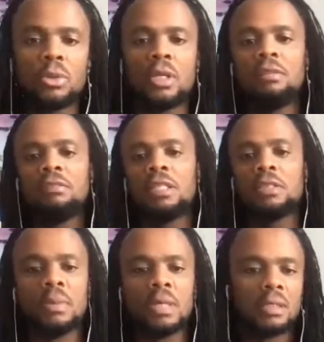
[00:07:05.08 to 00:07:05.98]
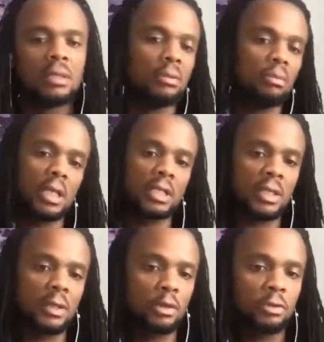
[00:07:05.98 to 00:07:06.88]
their device might
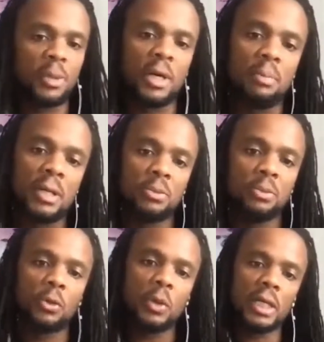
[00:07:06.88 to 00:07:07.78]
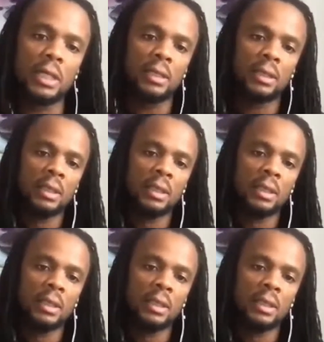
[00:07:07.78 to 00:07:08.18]
run out of power much more quickly.